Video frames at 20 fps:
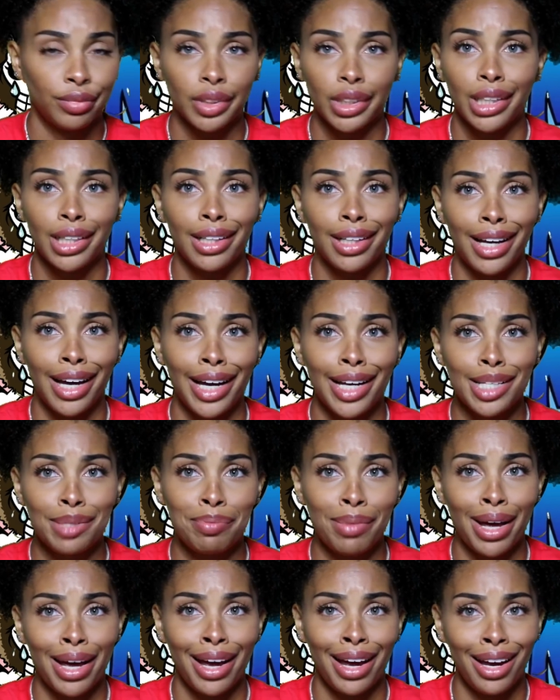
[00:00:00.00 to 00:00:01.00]
Alliance
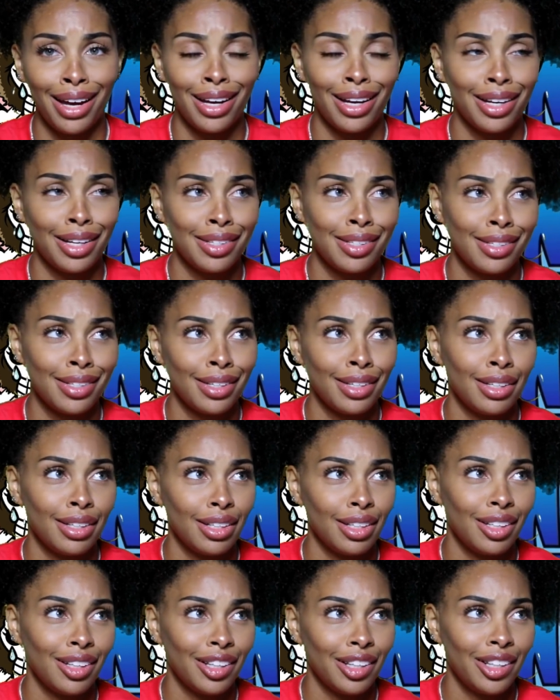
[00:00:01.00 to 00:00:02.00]
my ass.
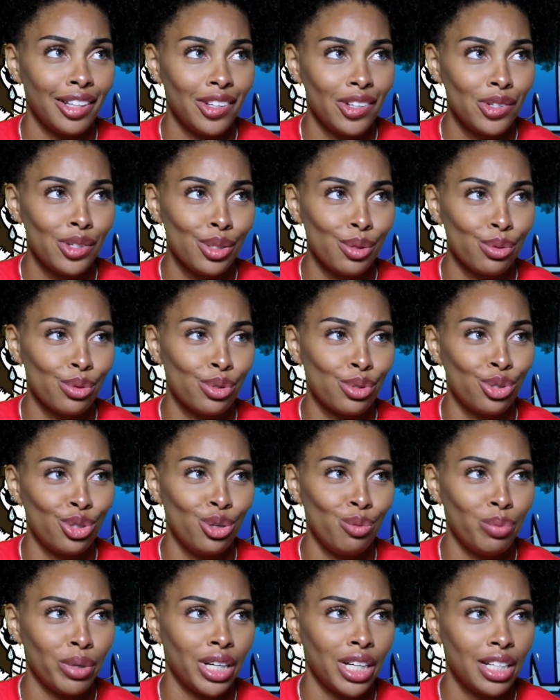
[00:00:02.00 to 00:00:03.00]
You're so
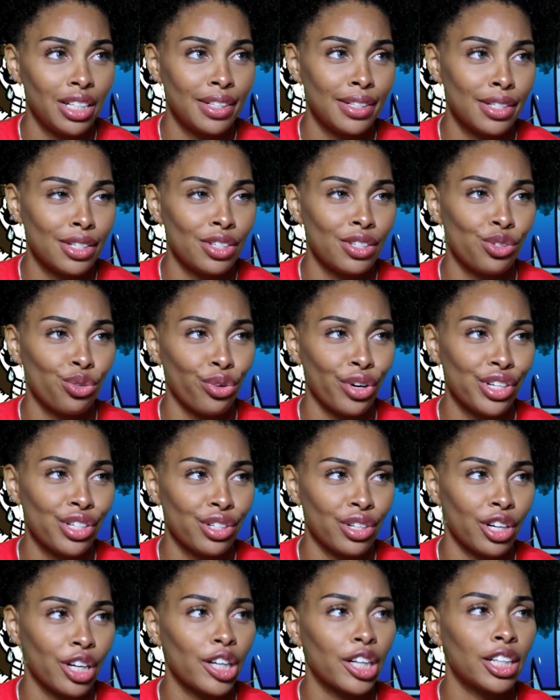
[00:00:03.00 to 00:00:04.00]
stupid. Trust
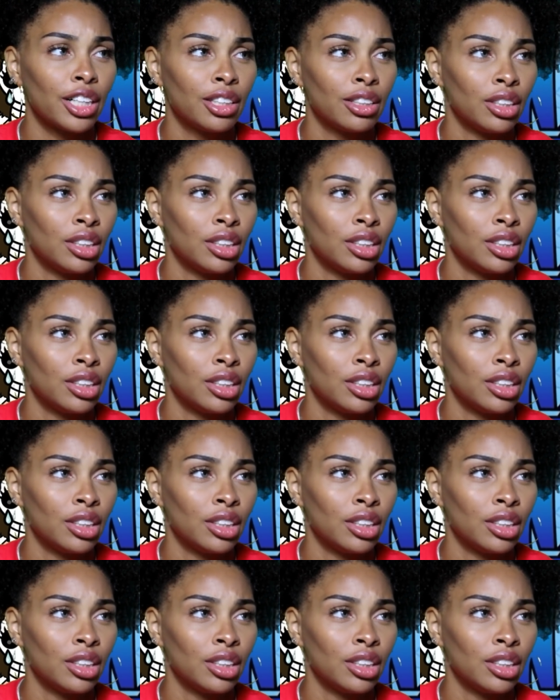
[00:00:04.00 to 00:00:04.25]
her.